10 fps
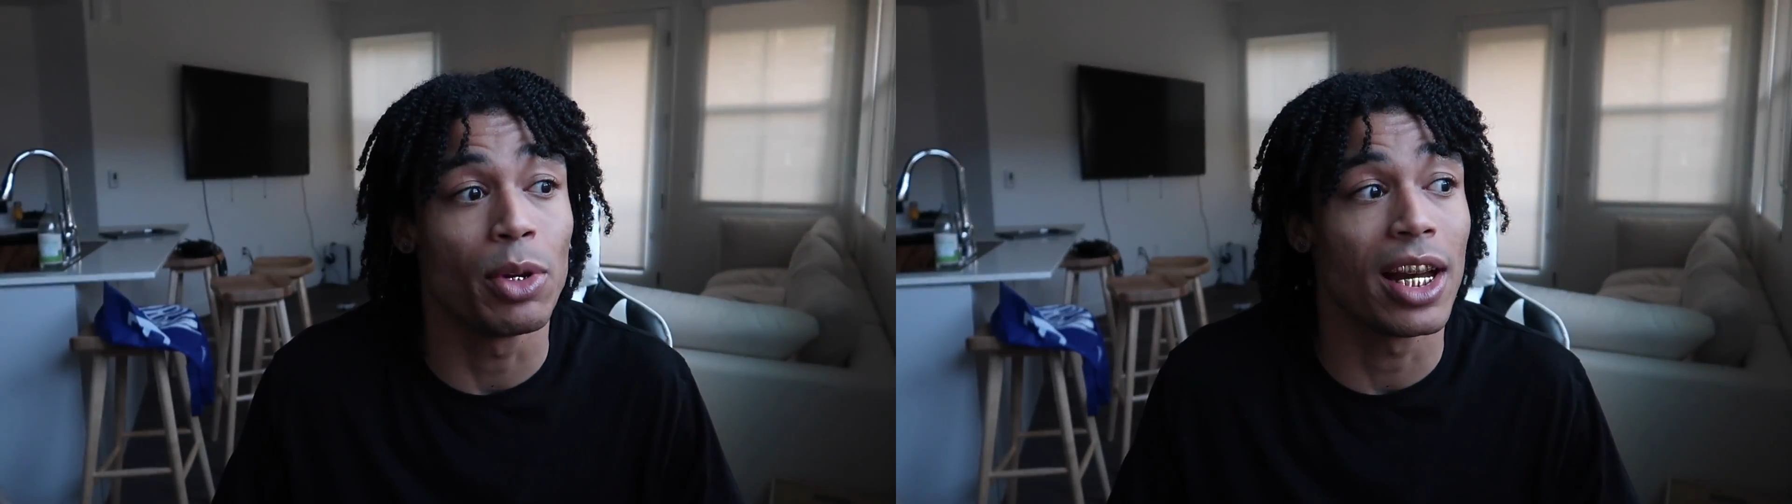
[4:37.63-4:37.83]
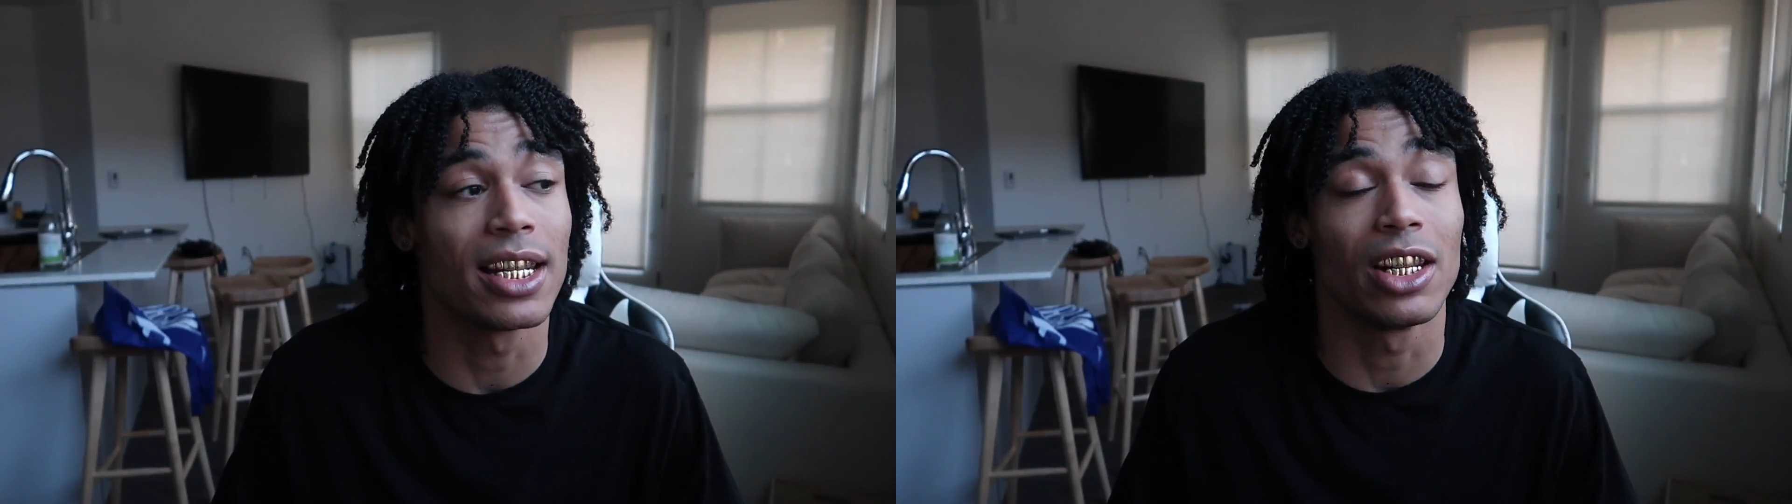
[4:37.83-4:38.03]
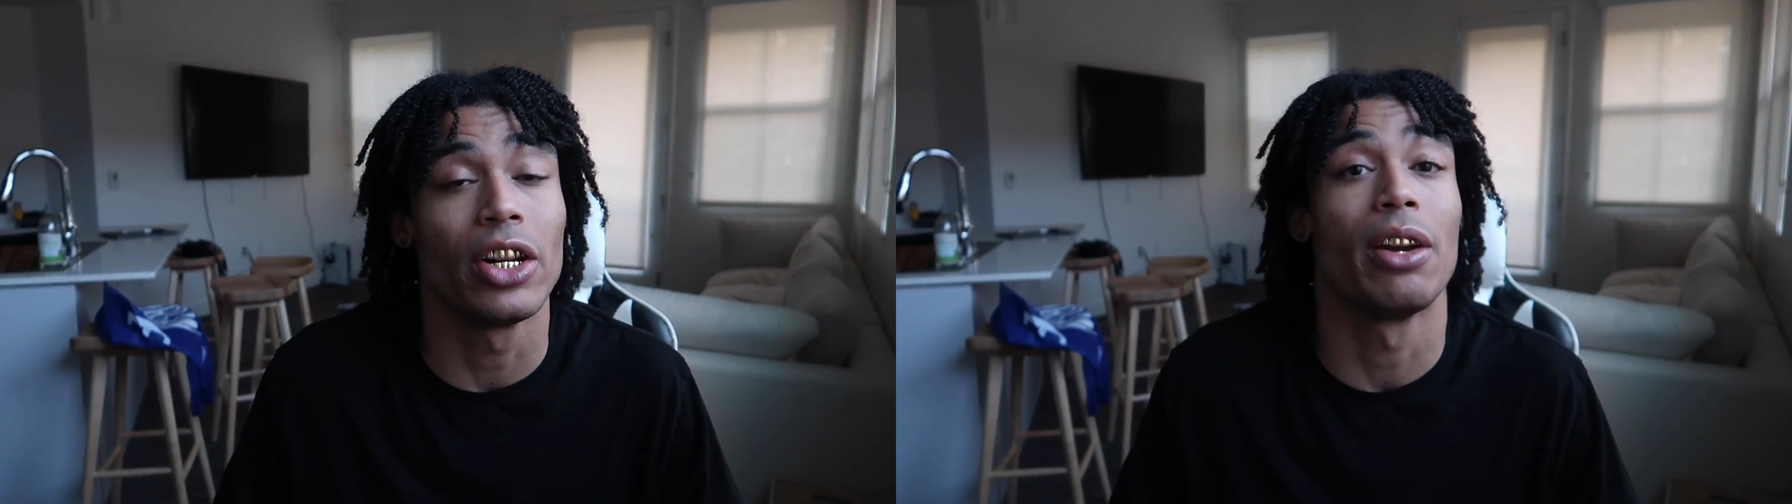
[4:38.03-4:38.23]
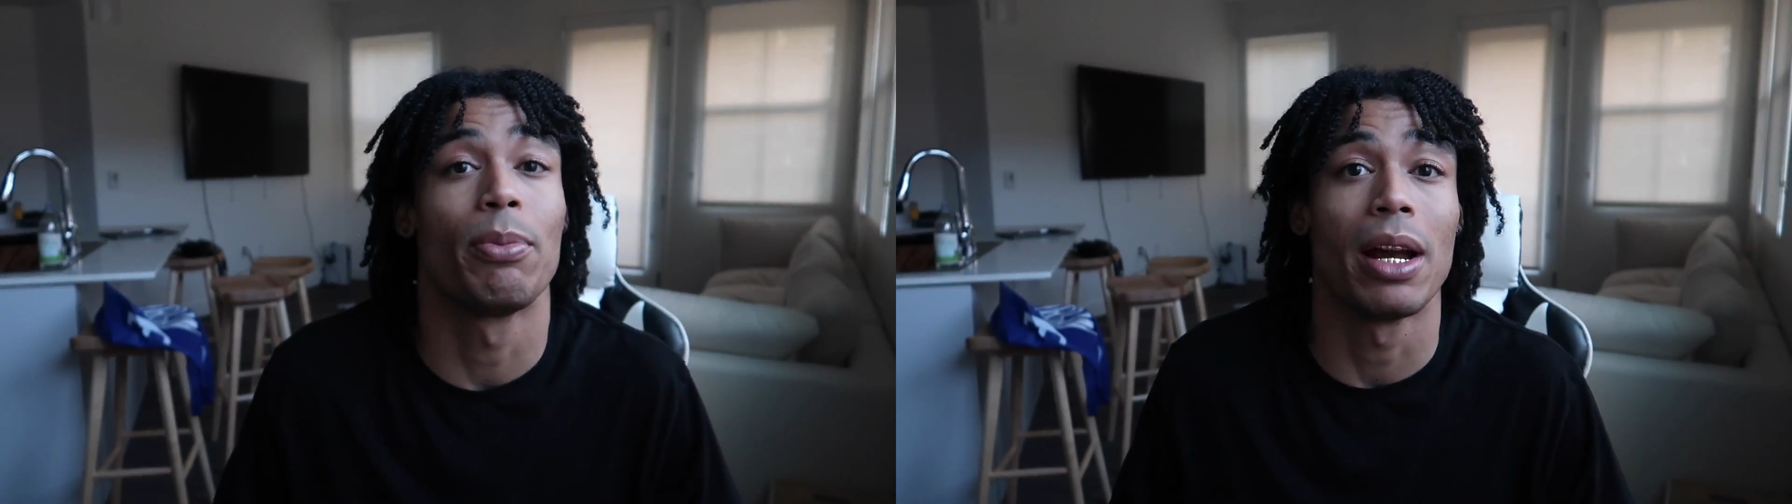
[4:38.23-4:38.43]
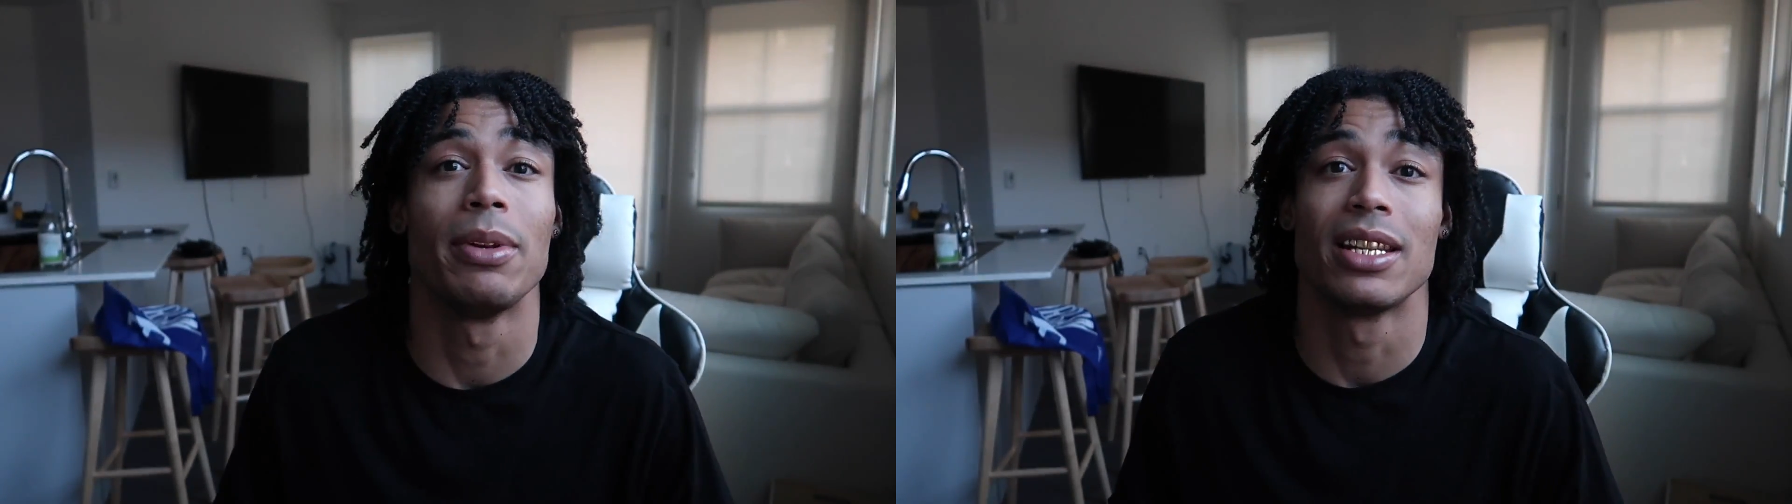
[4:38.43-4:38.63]
You guys literally
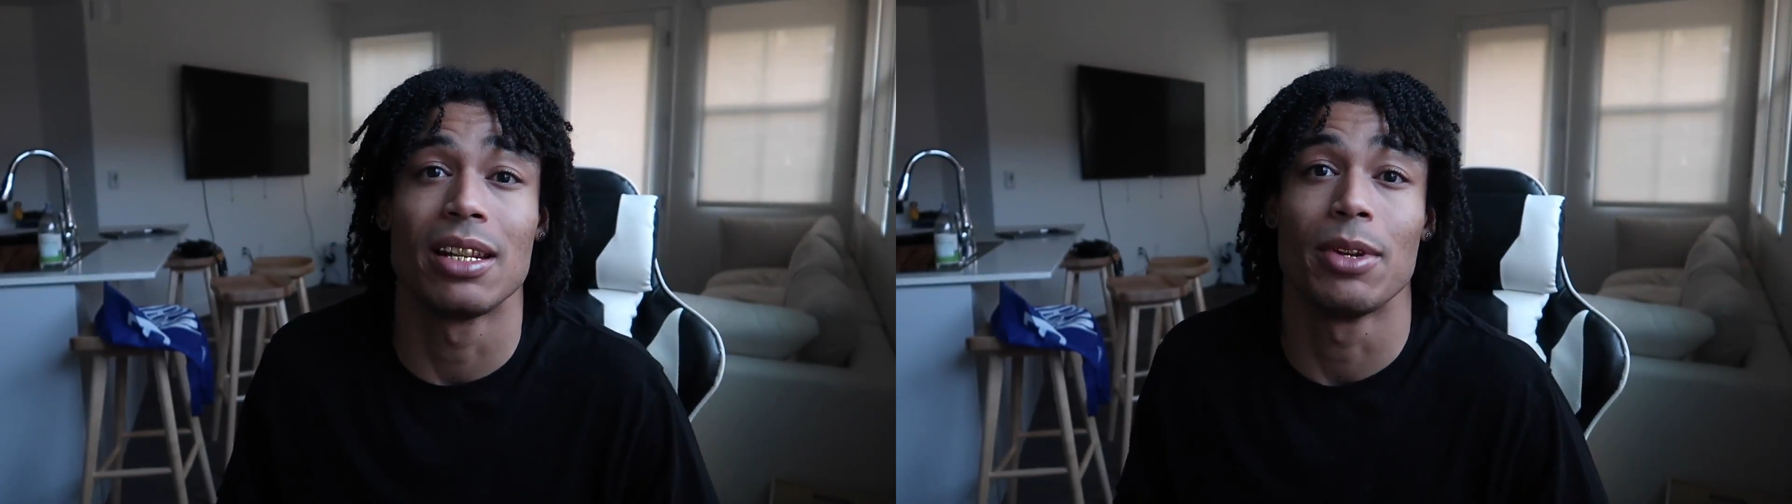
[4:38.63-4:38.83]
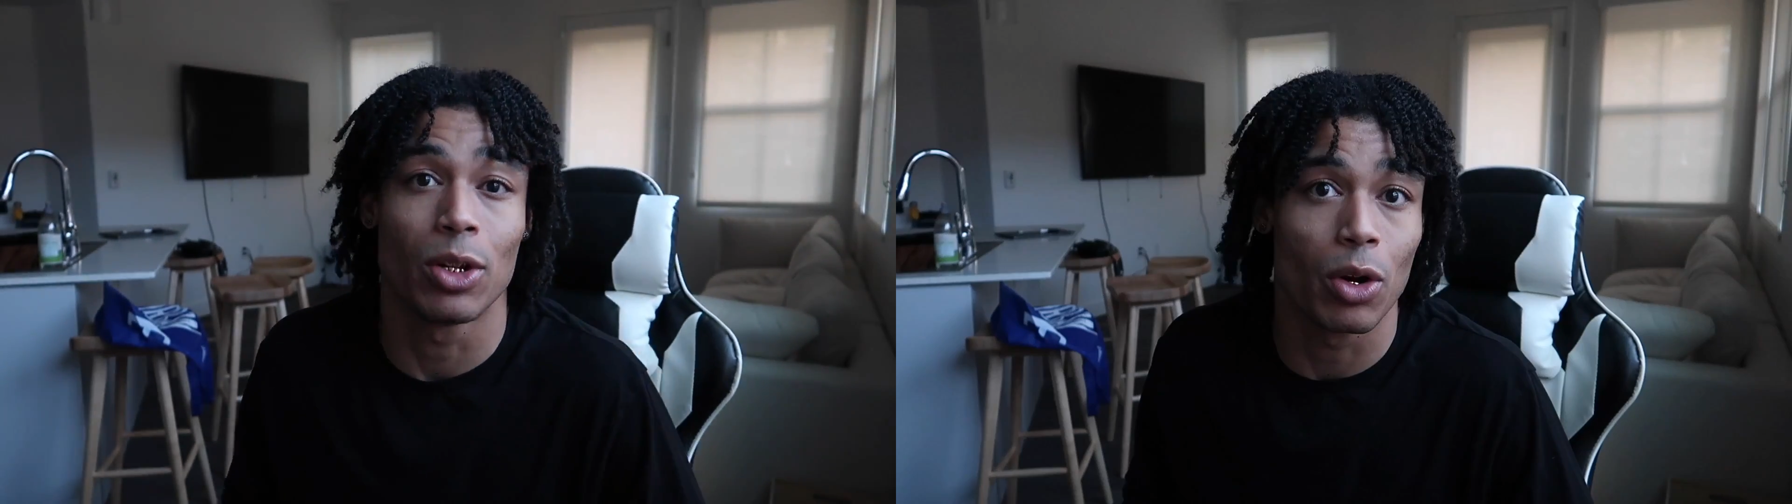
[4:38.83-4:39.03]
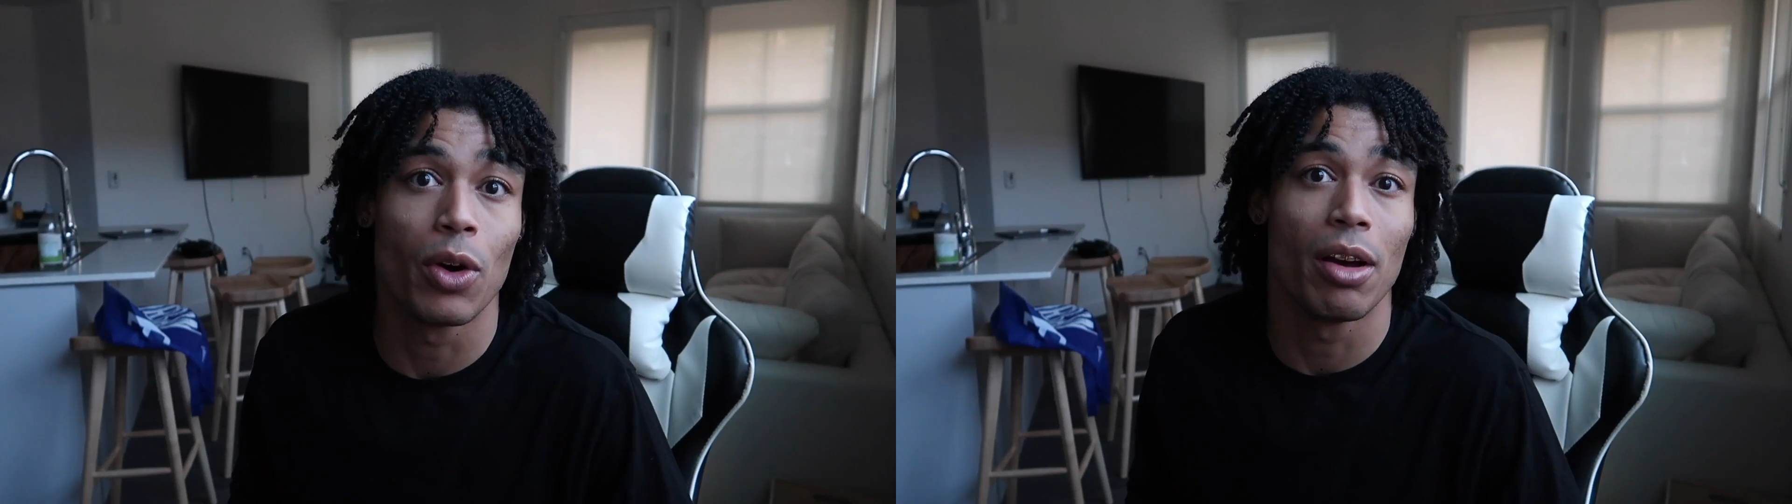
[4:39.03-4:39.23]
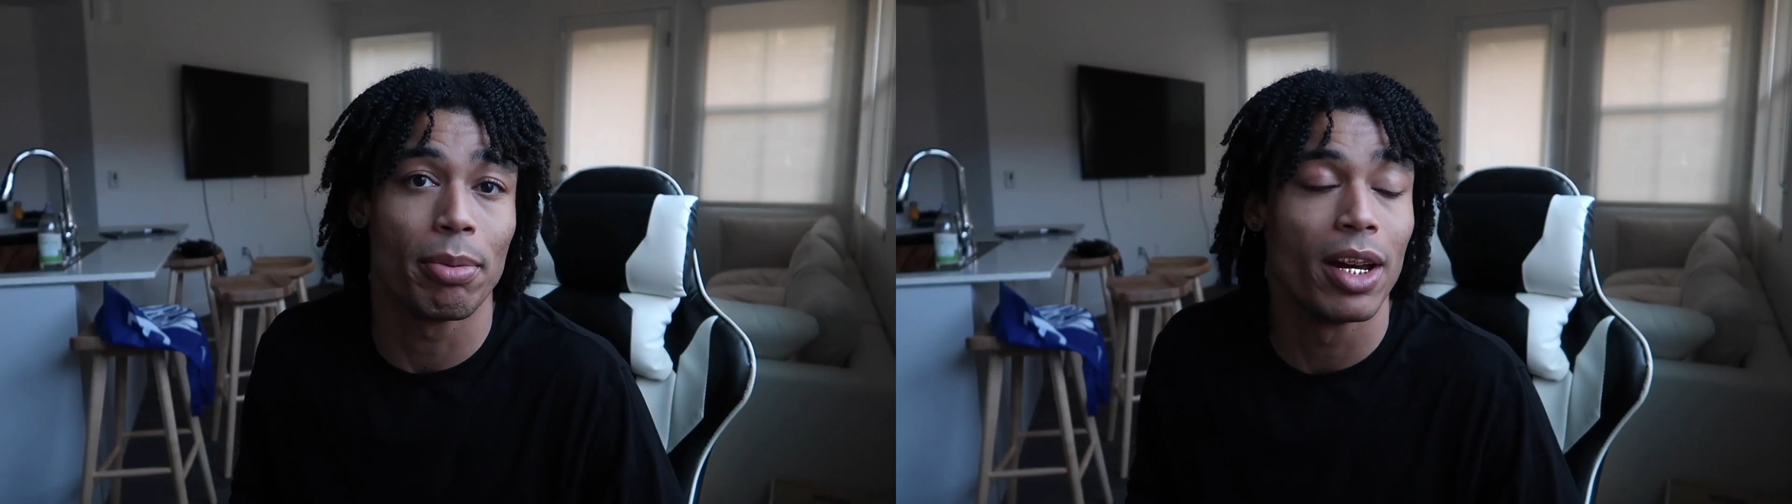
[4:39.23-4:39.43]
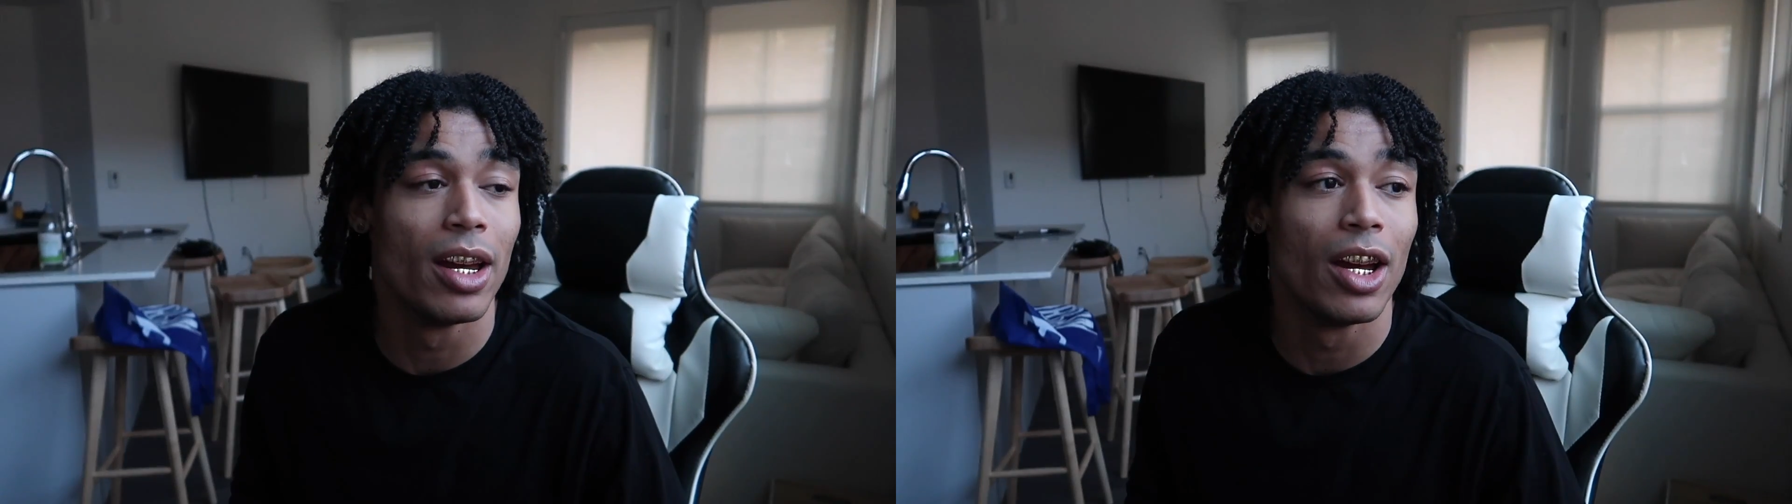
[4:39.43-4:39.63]
have probably seen me grow up